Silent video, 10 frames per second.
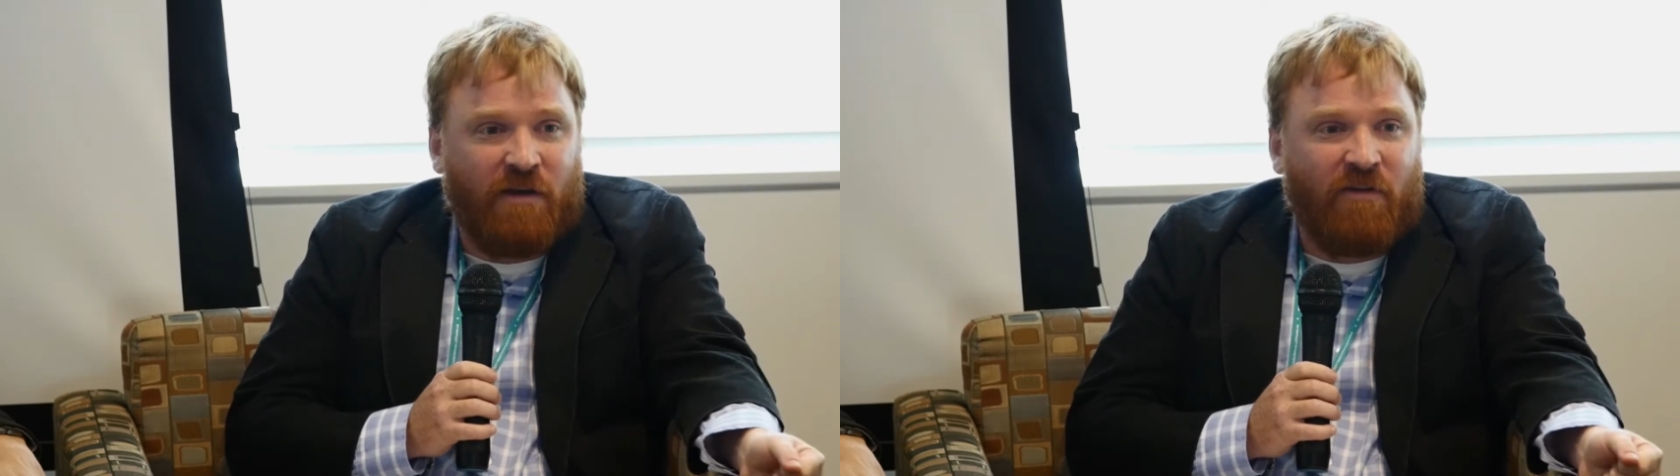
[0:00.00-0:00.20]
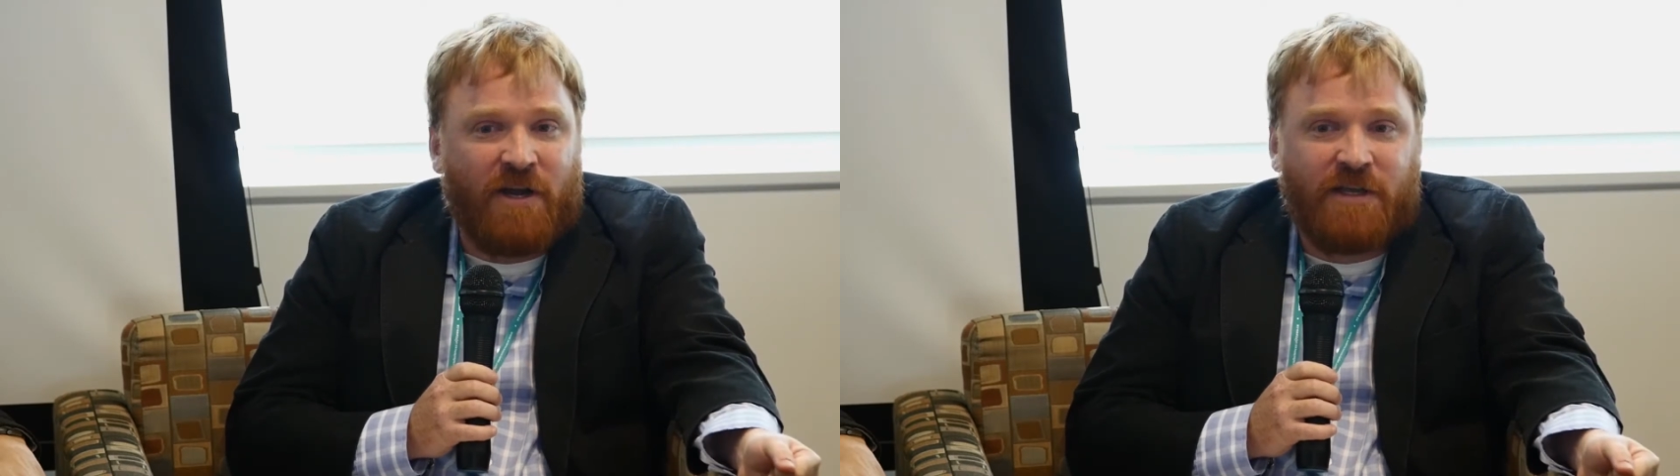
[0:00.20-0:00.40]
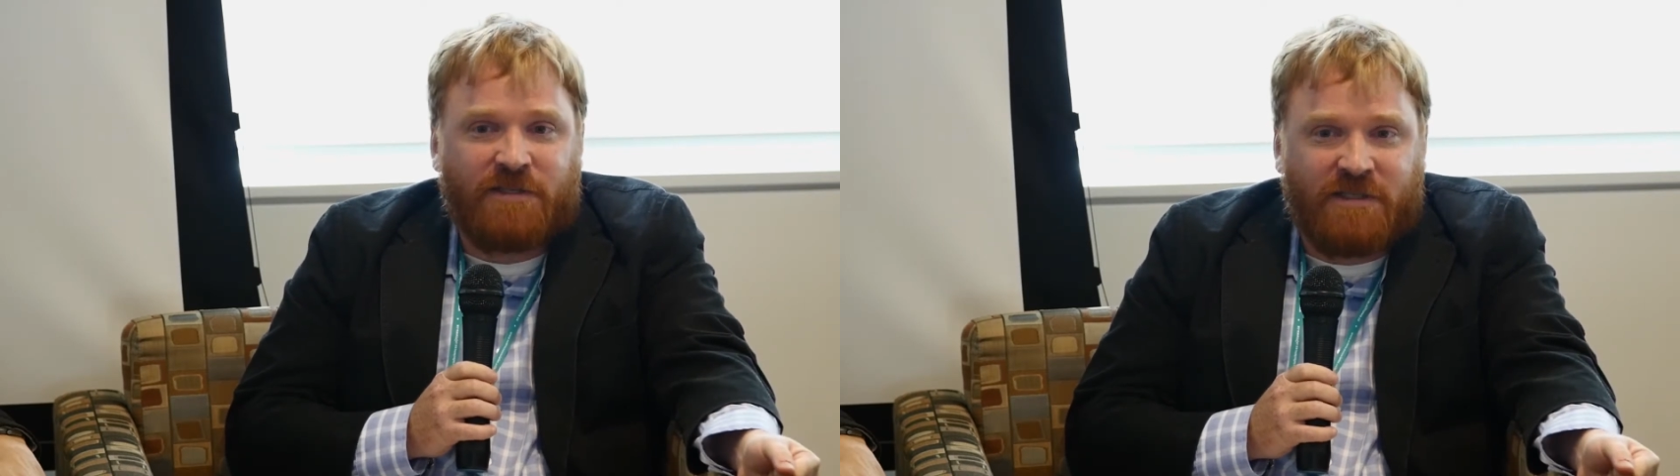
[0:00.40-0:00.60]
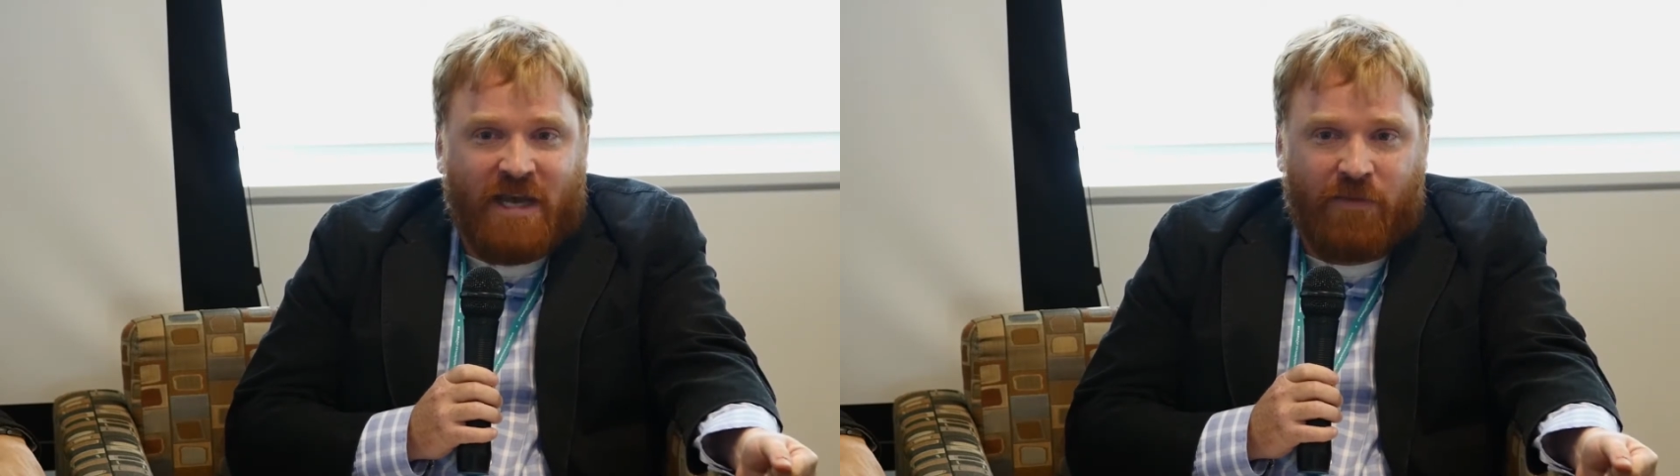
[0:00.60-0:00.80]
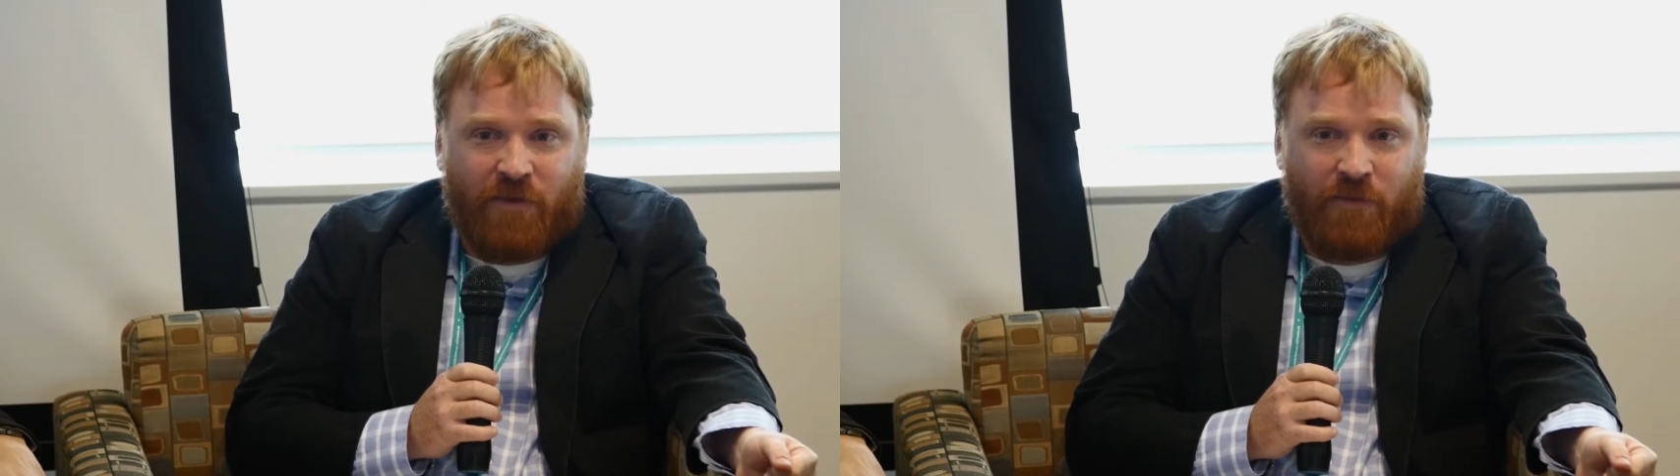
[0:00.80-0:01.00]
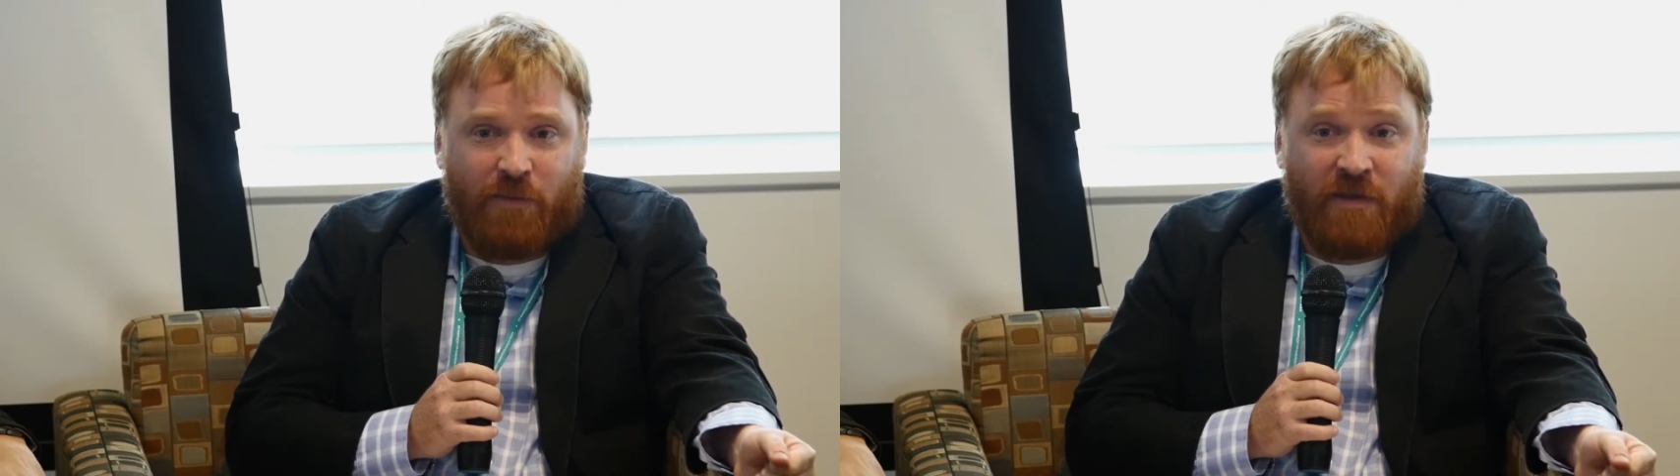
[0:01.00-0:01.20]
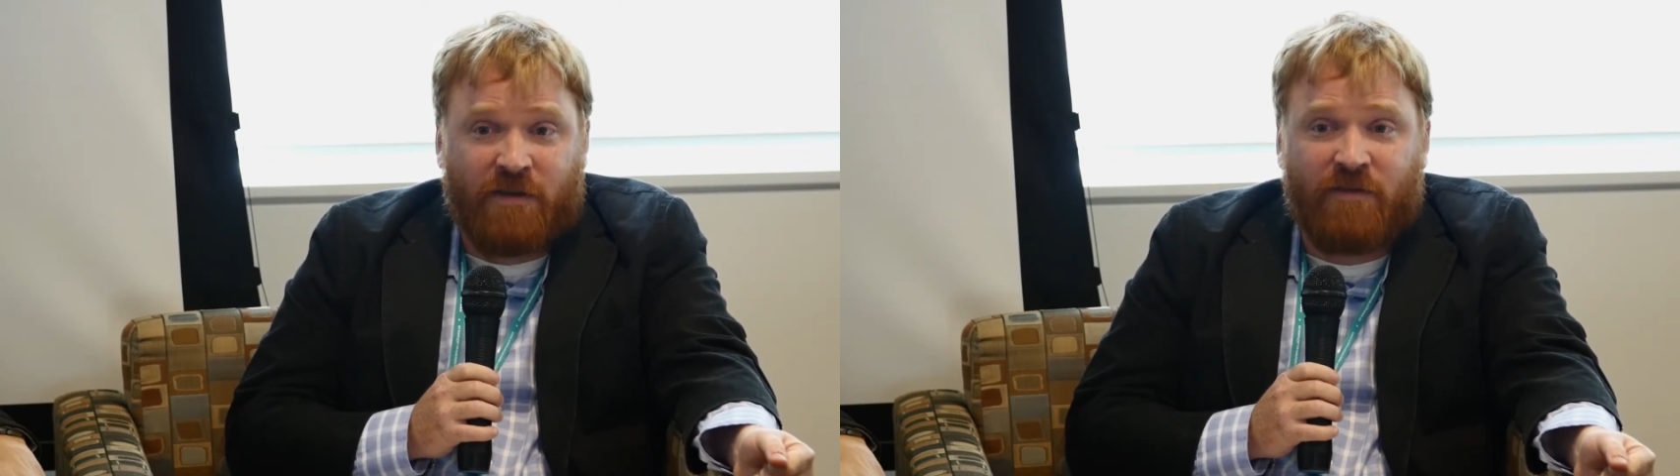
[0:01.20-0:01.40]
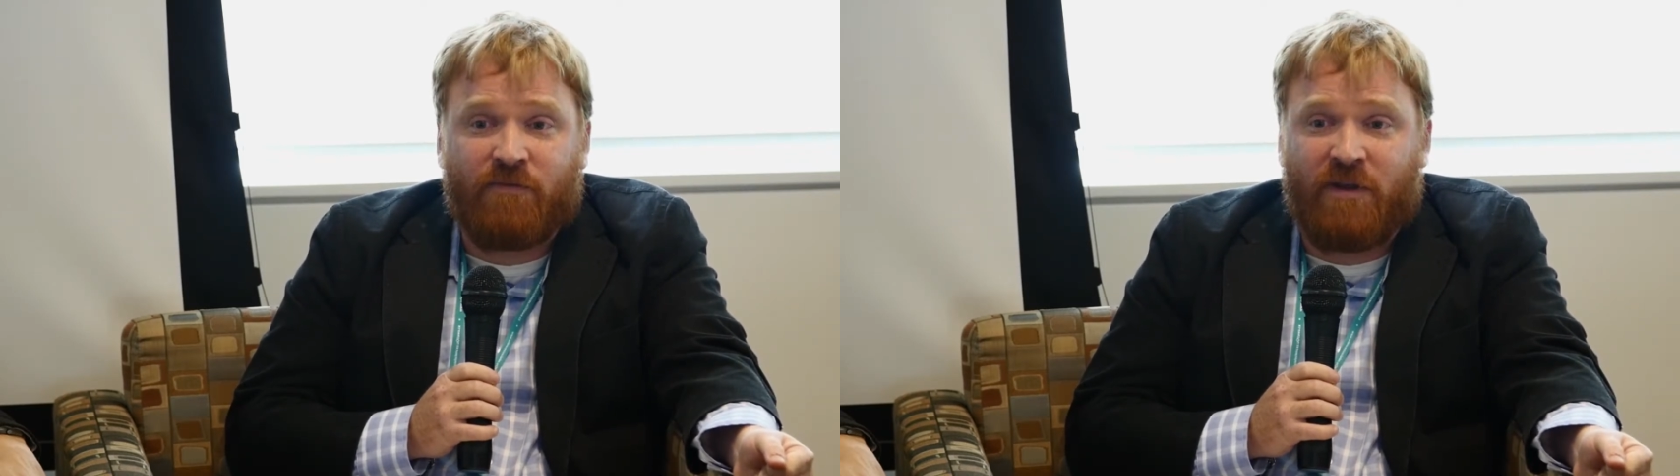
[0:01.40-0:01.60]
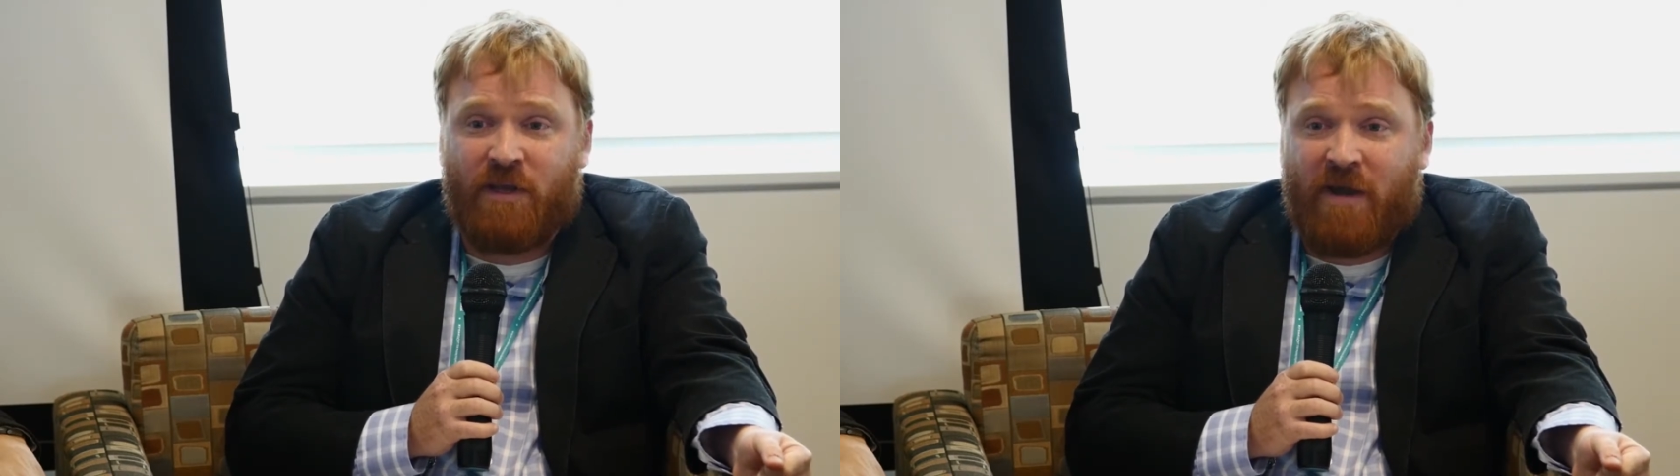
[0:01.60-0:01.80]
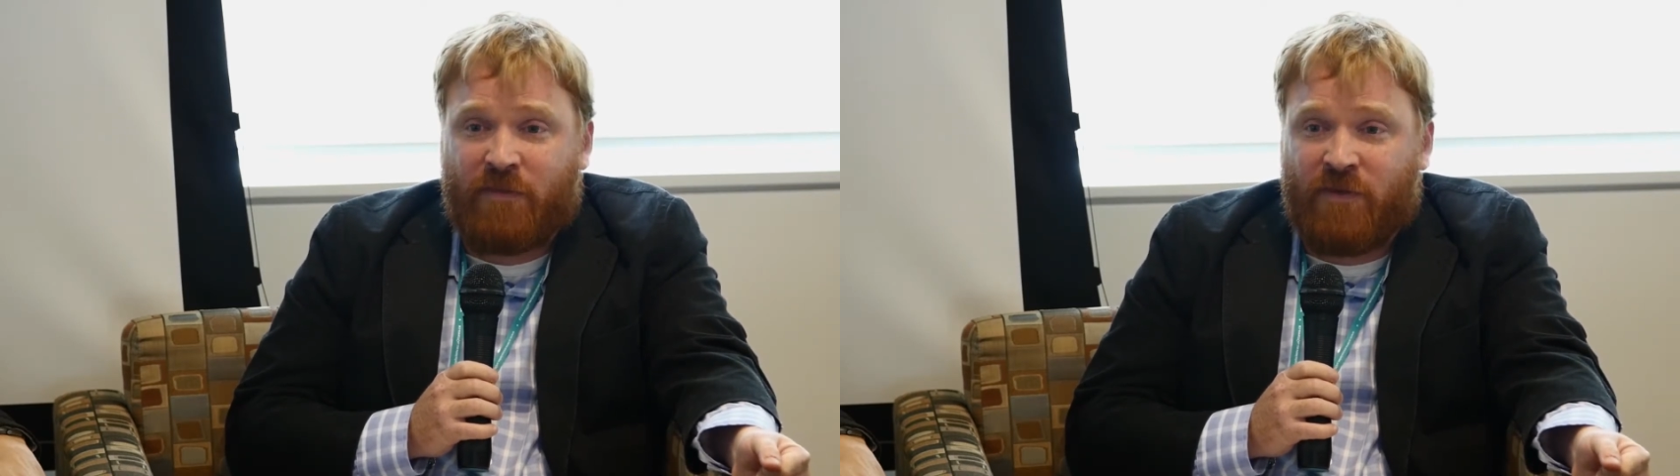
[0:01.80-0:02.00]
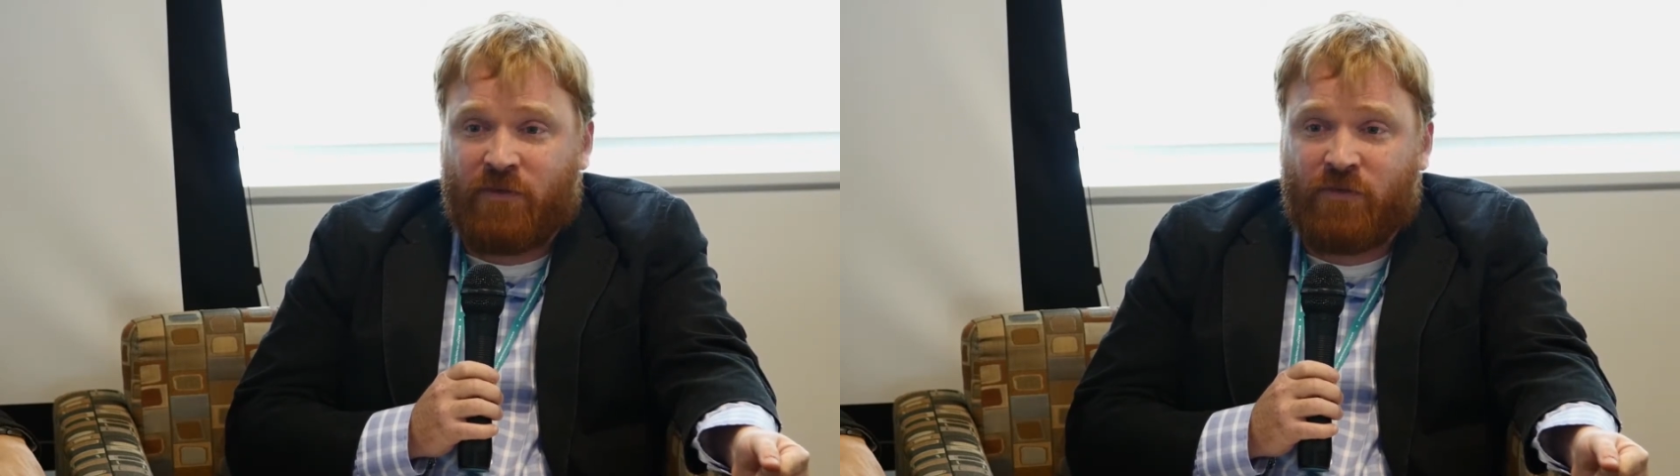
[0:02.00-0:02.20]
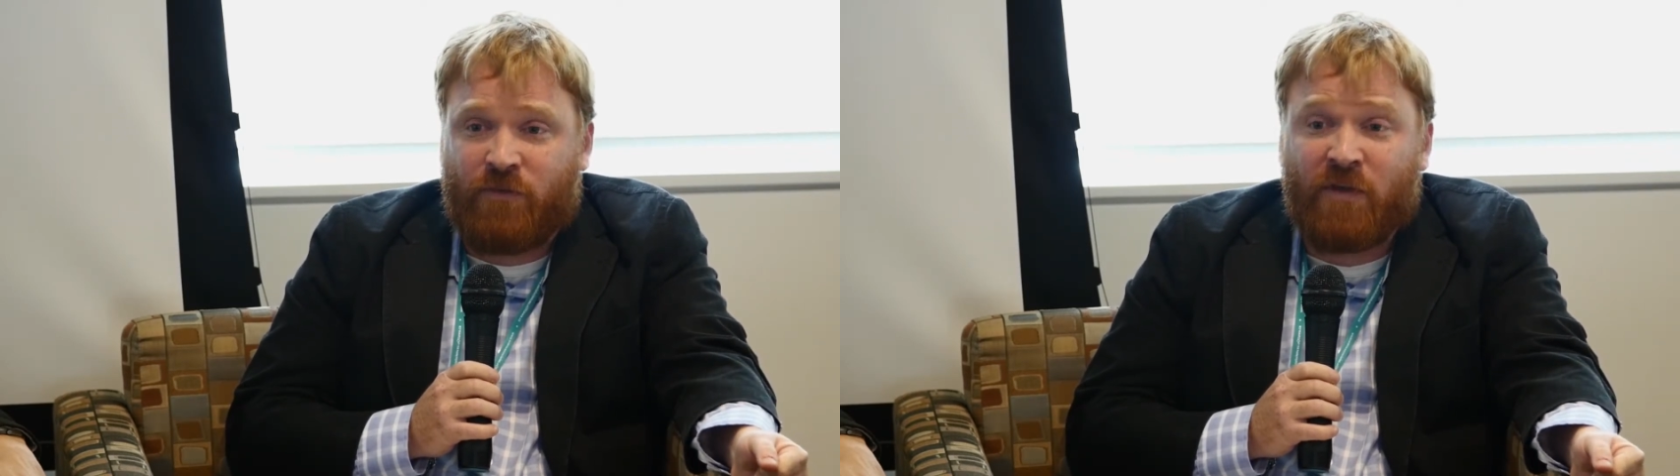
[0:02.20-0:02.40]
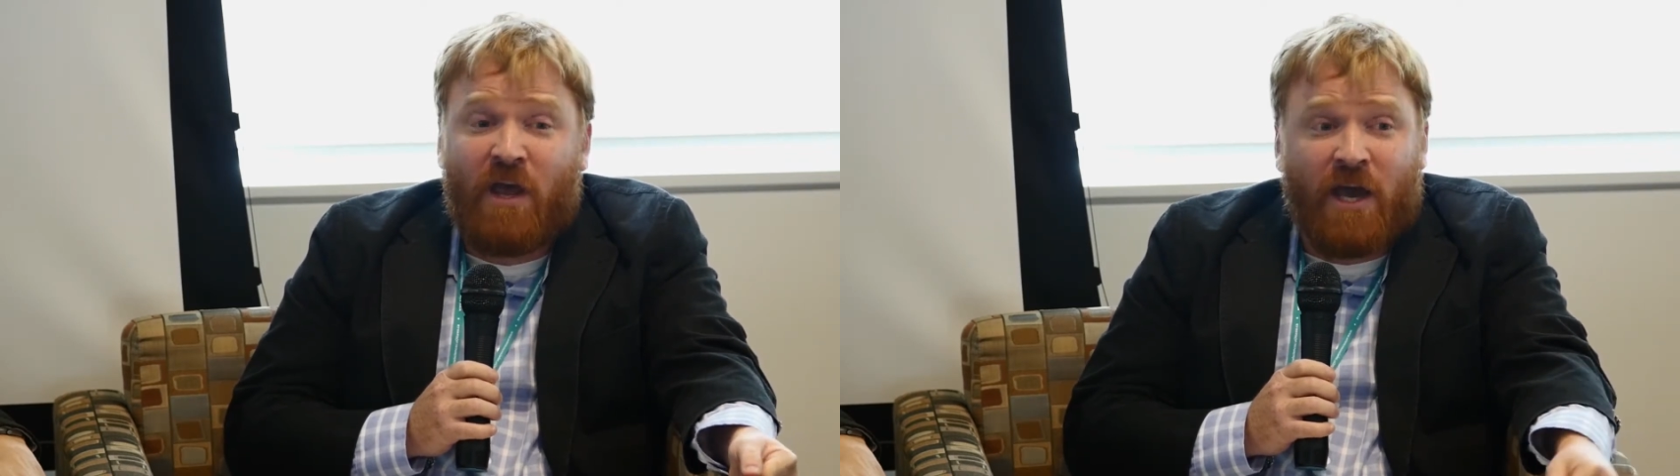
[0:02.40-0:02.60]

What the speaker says: of audiences out there that think differently about these issues